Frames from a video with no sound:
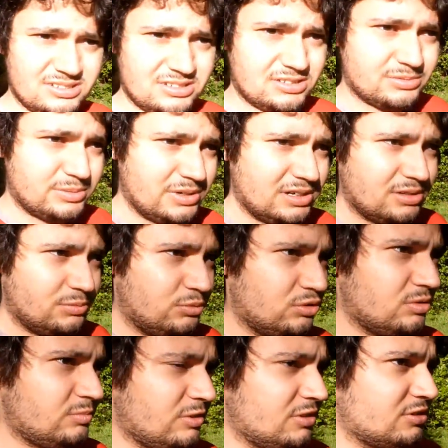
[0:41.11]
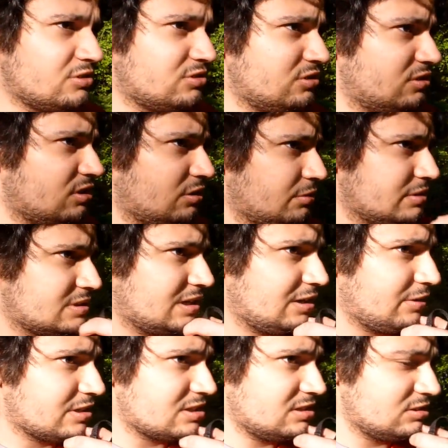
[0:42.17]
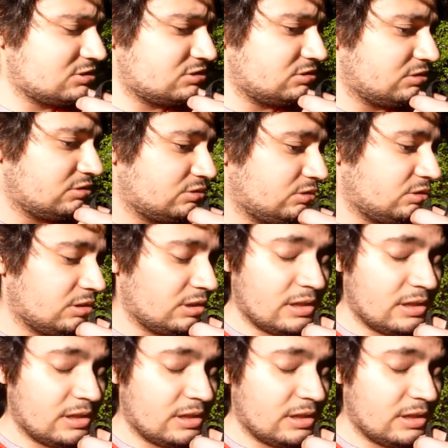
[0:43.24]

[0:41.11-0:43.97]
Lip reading: It's where the Warner Brothers studio is now, actually, the studio tour.